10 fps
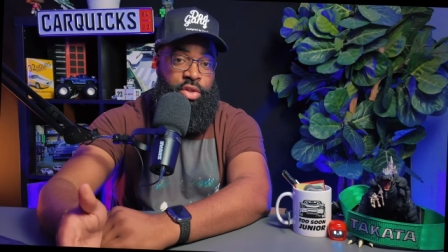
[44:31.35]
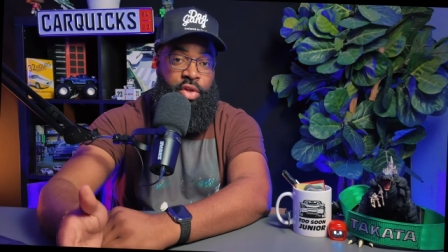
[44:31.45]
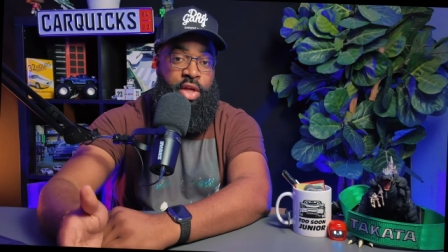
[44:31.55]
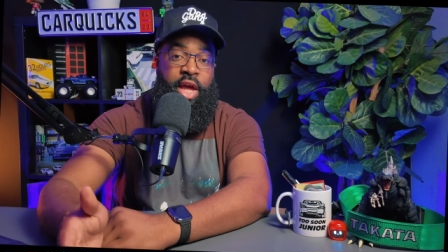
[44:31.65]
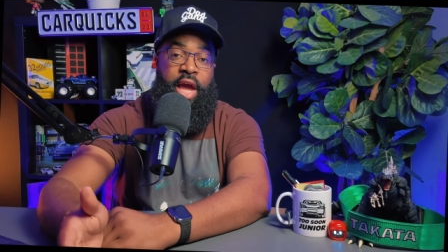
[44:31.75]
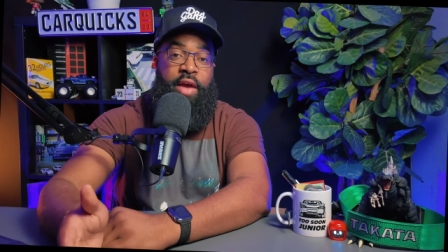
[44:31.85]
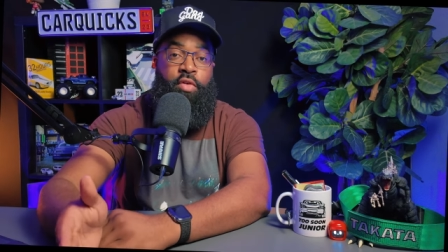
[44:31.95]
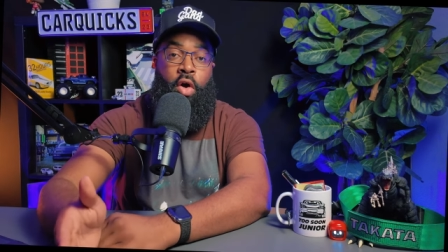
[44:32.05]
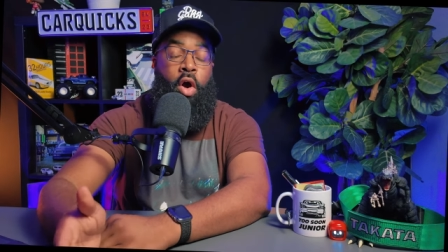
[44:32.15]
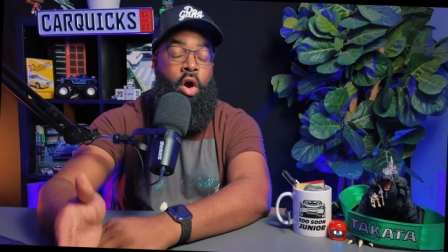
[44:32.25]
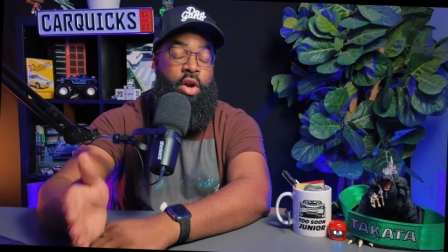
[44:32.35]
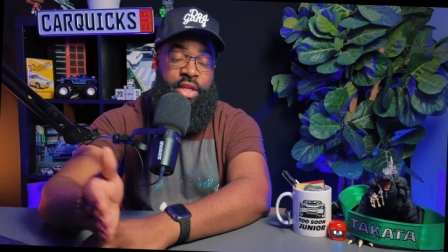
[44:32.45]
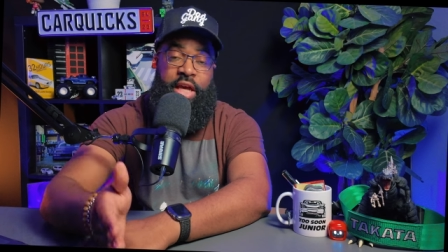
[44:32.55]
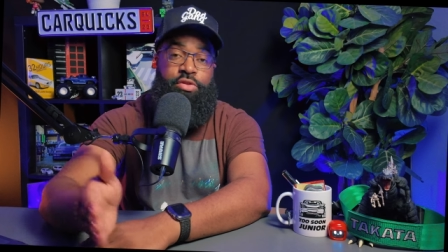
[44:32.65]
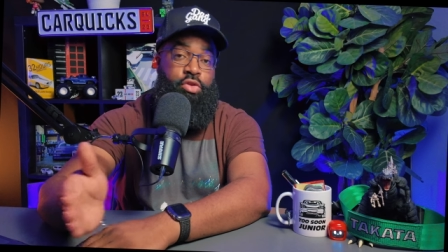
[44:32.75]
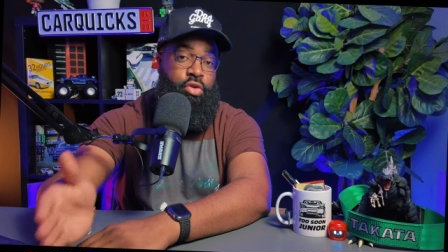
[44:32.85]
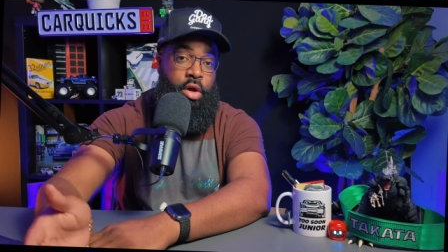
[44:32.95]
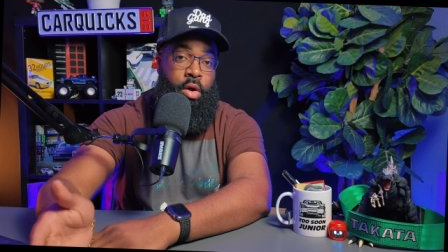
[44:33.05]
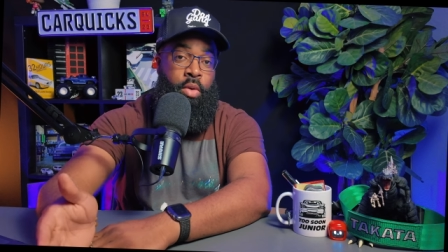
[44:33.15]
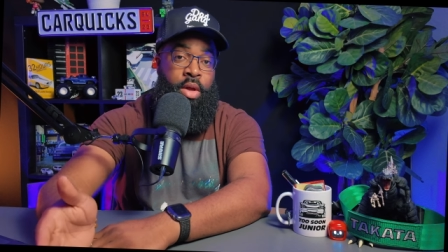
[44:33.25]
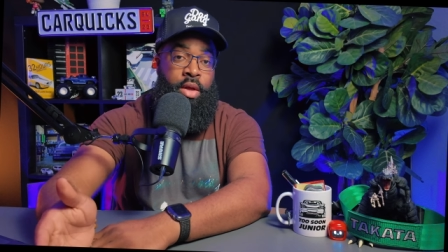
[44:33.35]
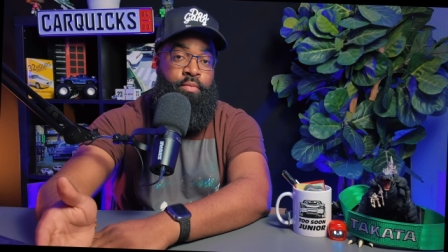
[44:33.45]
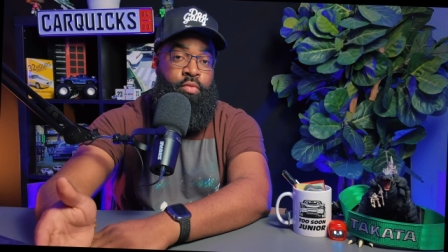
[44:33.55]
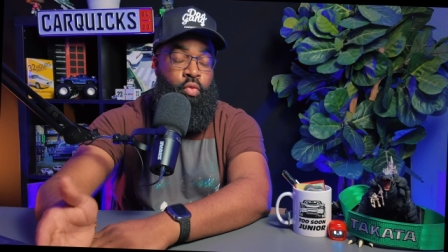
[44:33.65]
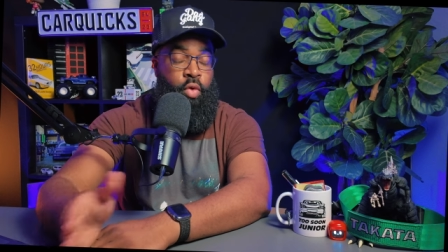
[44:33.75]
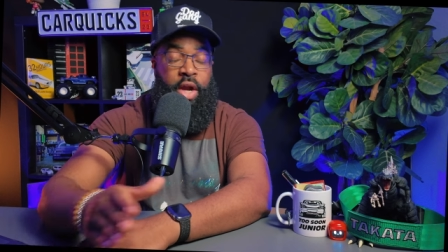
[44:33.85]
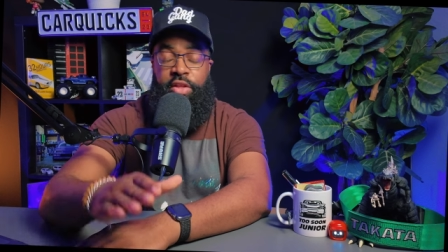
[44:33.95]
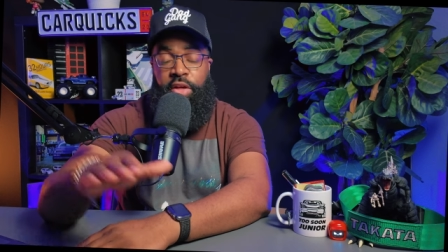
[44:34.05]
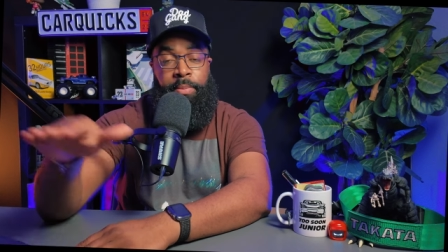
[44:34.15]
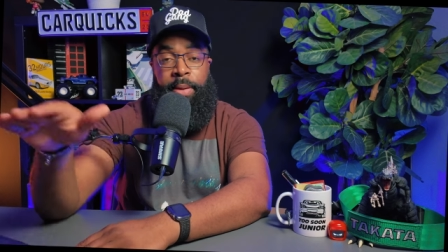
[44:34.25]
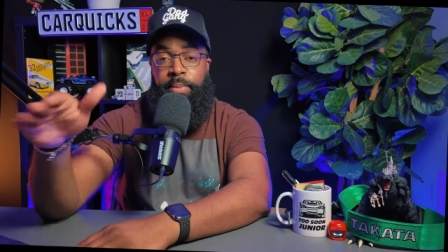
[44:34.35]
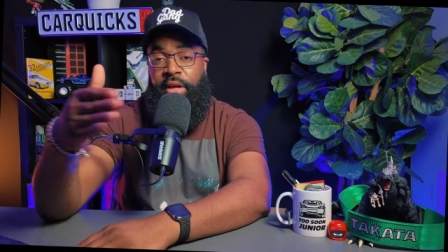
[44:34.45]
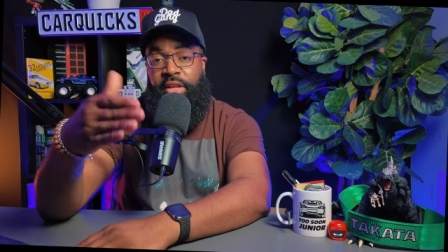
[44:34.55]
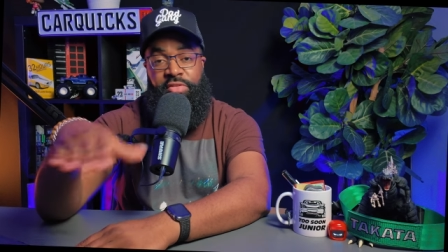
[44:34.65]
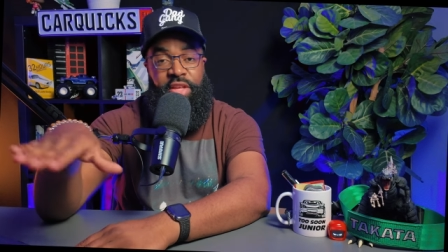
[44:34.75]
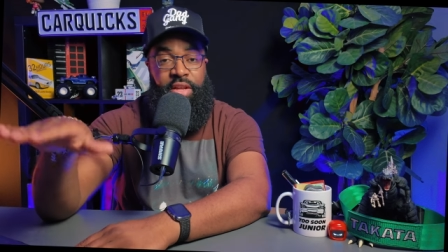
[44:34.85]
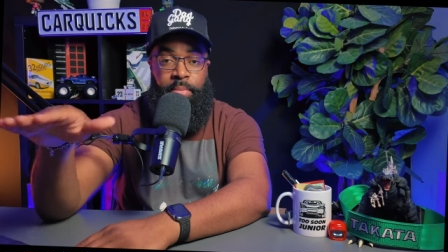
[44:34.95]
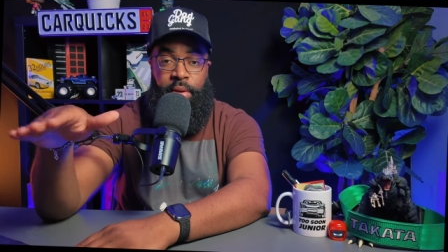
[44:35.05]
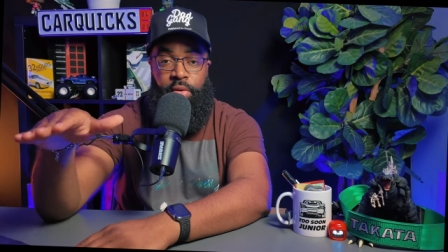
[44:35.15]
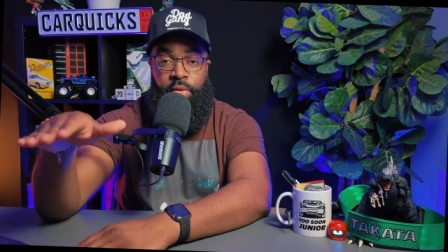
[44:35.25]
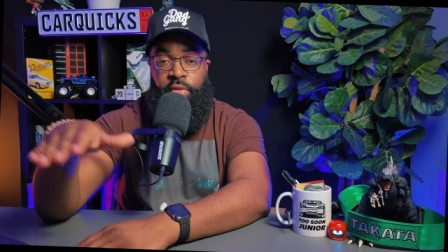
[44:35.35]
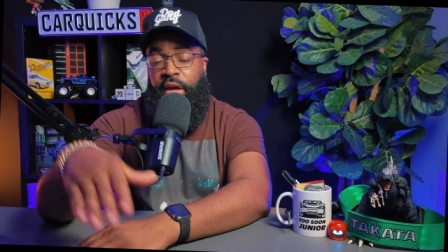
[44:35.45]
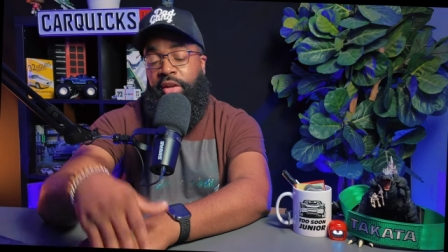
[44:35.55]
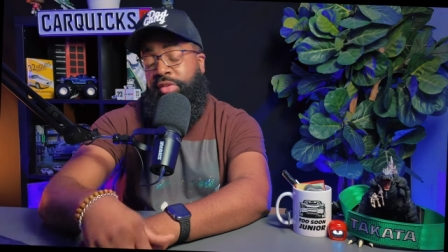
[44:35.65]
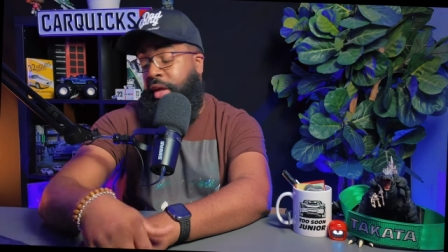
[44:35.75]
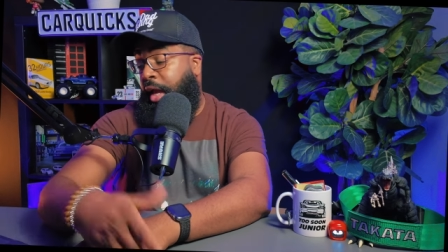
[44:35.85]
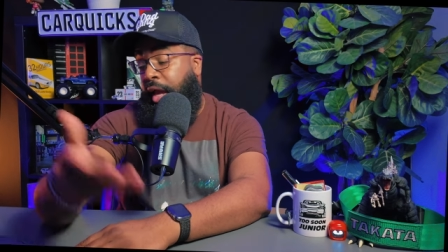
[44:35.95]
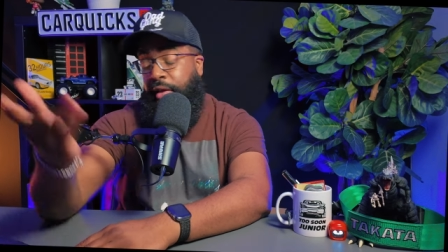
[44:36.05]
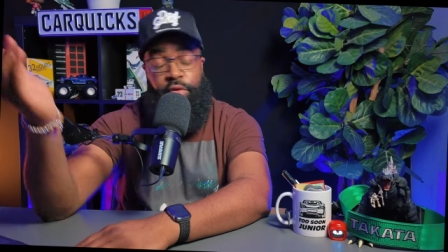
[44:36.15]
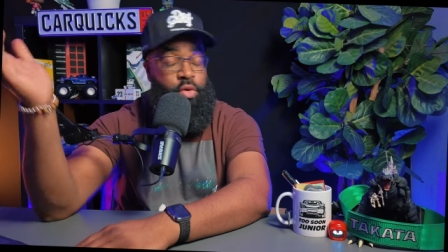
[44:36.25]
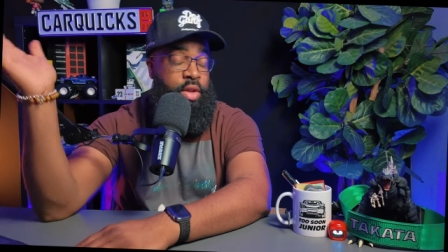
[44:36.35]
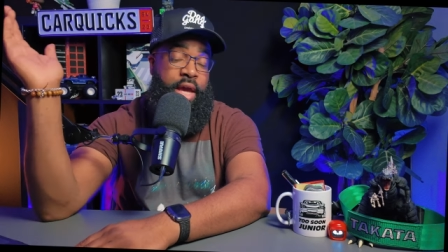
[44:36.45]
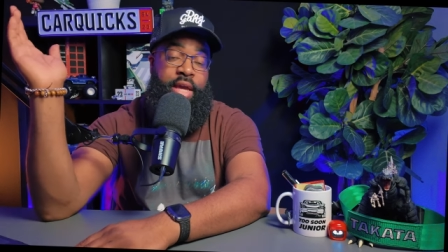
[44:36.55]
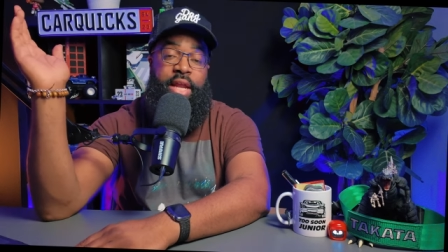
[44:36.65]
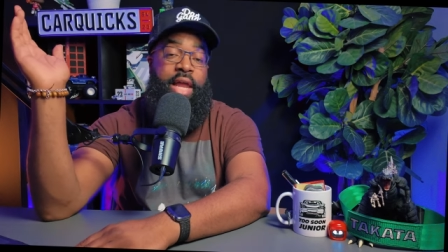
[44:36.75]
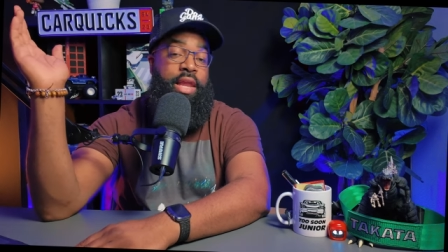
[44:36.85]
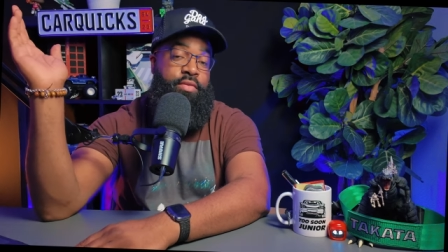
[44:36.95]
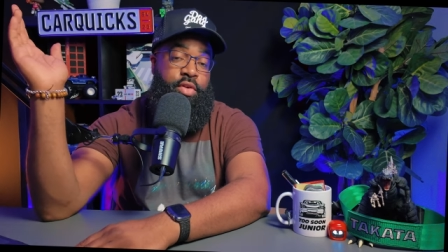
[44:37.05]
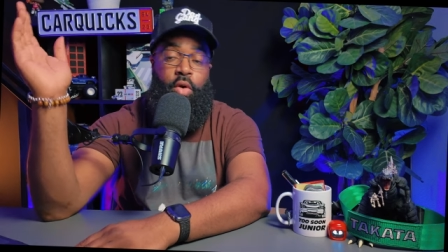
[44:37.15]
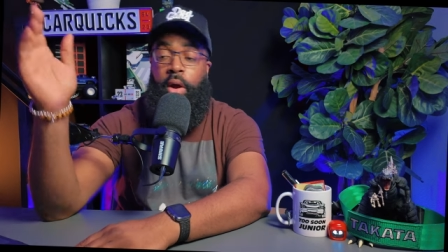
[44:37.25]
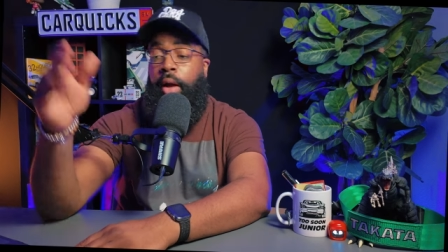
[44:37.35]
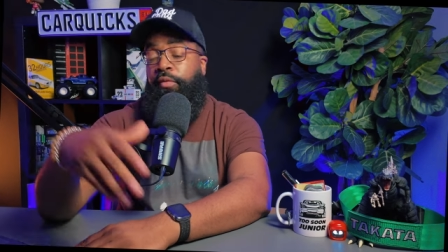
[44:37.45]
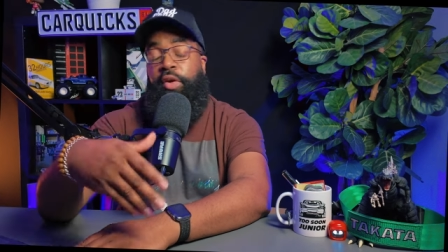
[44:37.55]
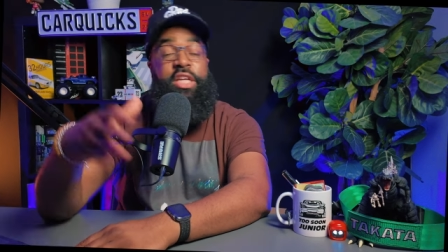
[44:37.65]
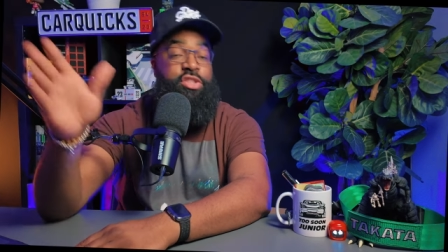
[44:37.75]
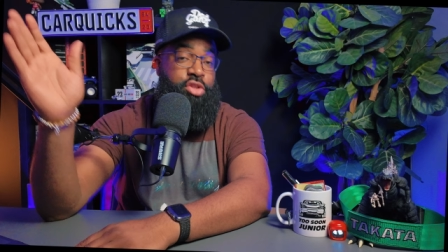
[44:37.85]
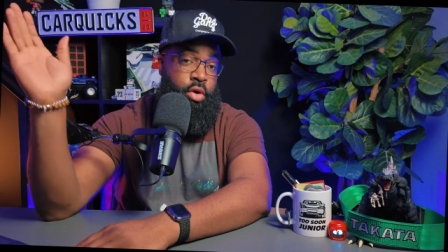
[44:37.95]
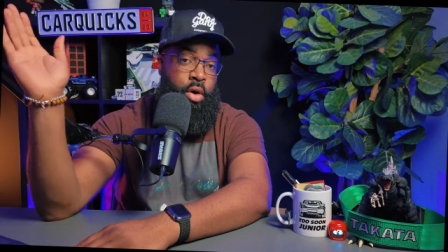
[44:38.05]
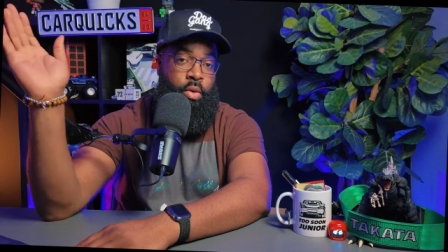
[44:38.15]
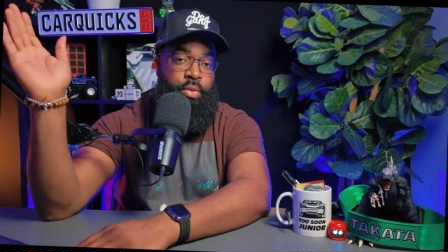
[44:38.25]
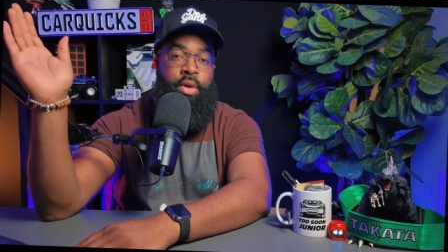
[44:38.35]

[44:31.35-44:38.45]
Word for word: You're going to have a hard yes or no. Rarely are people going to sit in the middle. They're going to say, hey, if you like it, I love it, or I'm for each their own.